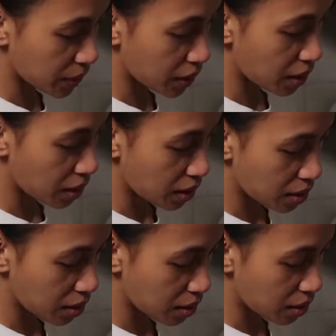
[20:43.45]

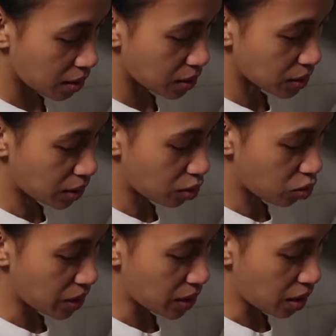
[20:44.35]
There's a little
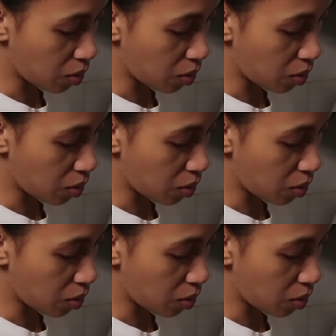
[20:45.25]
bit there.